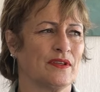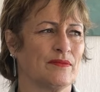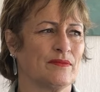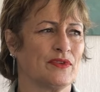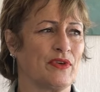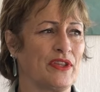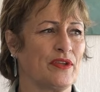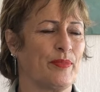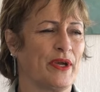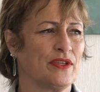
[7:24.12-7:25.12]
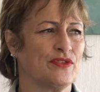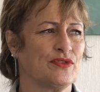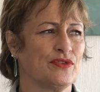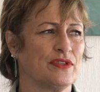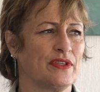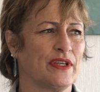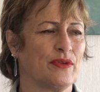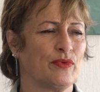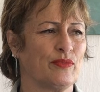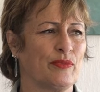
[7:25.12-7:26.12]
Yeah, in the Bay,
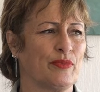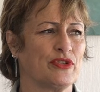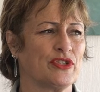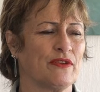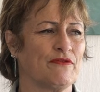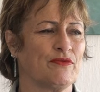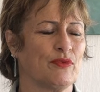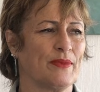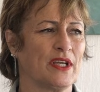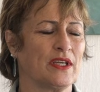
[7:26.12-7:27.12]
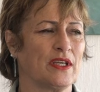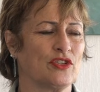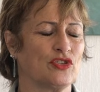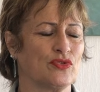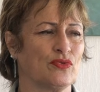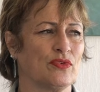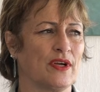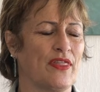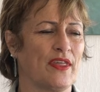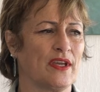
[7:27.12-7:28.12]
certainly we'd be pushing for making
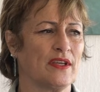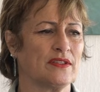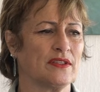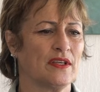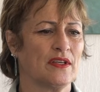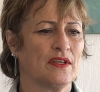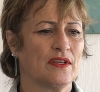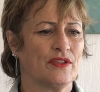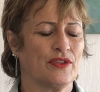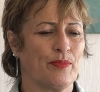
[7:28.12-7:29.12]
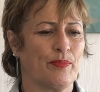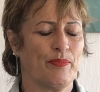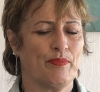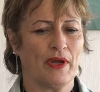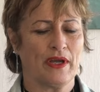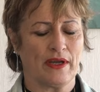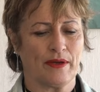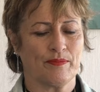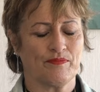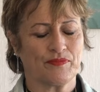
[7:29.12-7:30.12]
sure that the
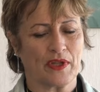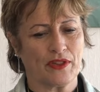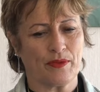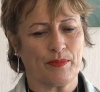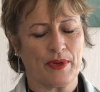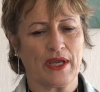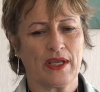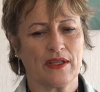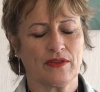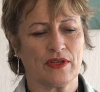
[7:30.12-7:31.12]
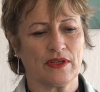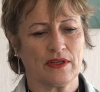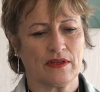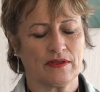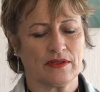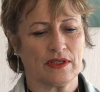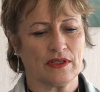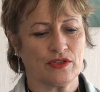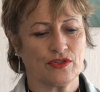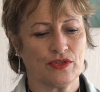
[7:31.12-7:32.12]
Bay, that the
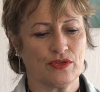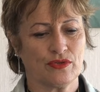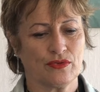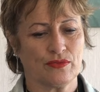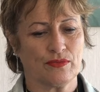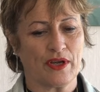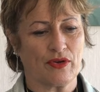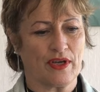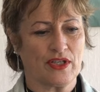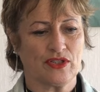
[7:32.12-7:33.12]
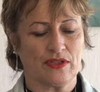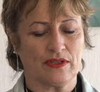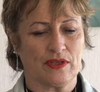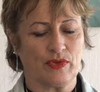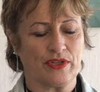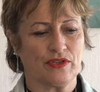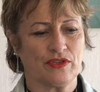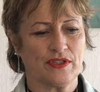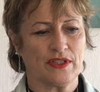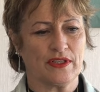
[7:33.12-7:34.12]
internal migration within
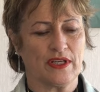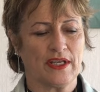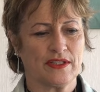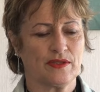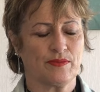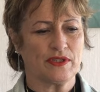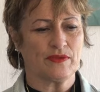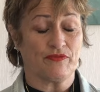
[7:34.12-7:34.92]
New Zealand has to be